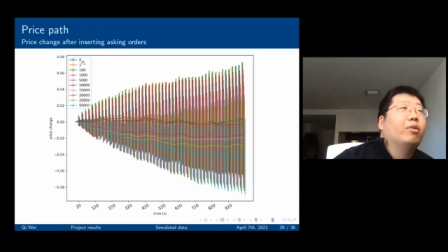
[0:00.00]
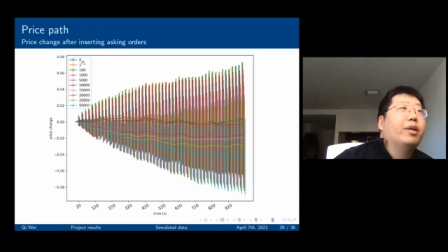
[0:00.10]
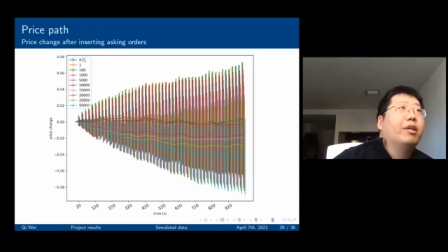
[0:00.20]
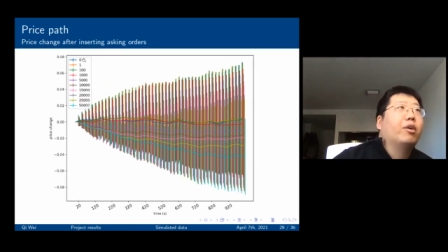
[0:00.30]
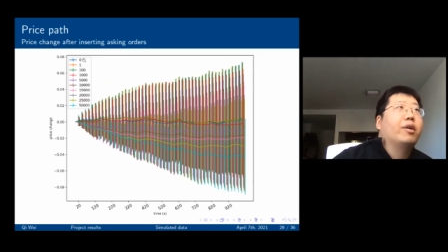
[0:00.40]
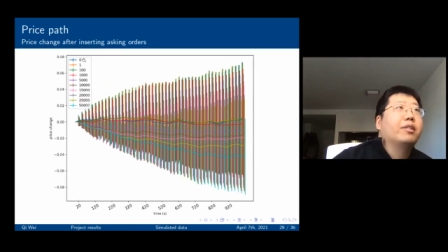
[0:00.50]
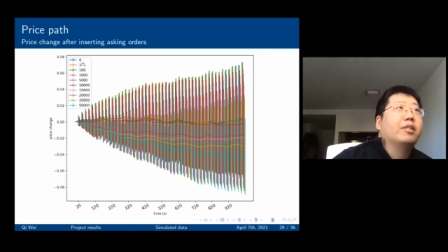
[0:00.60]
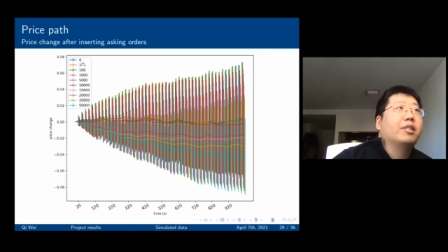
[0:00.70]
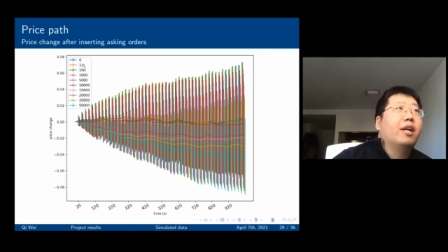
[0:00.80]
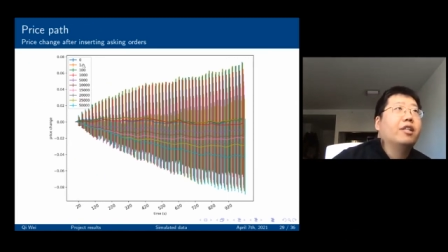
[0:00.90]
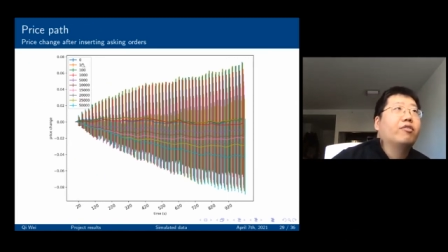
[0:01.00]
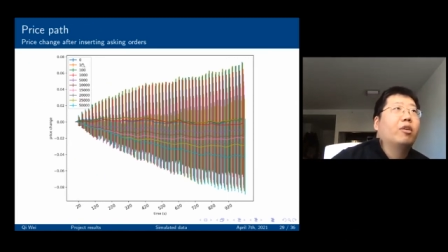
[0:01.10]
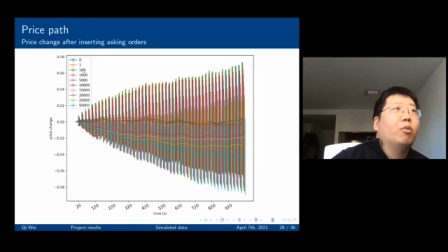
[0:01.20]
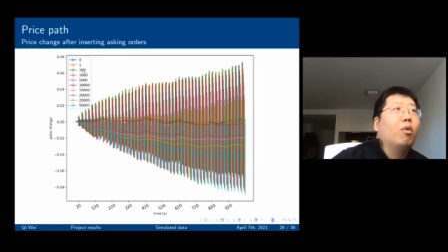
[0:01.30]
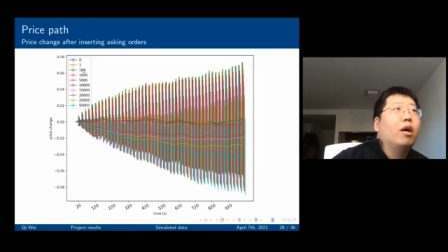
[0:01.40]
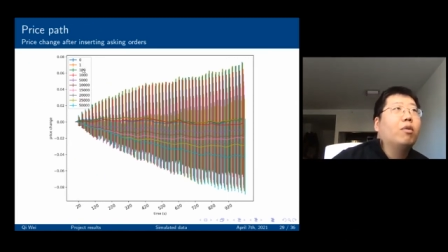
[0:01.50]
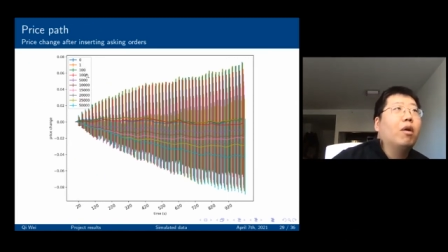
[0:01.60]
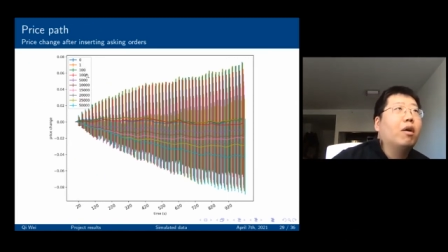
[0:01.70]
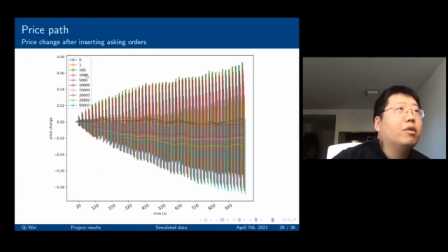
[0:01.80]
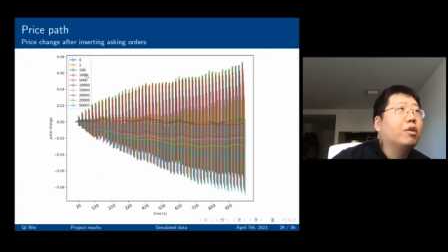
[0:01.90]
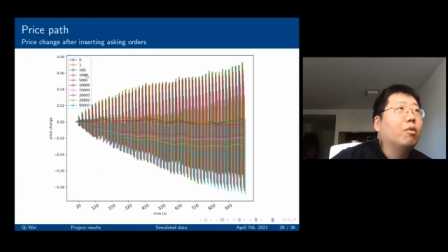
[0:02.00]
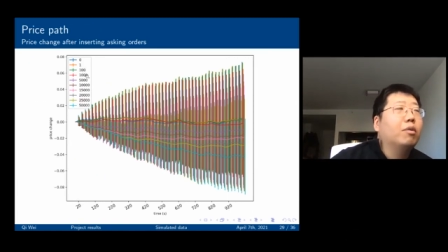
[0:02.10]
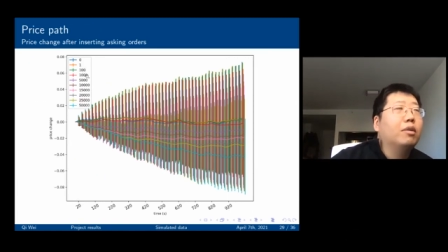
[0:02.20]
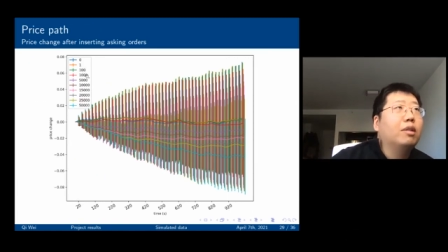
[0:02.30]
we increase the size from 100,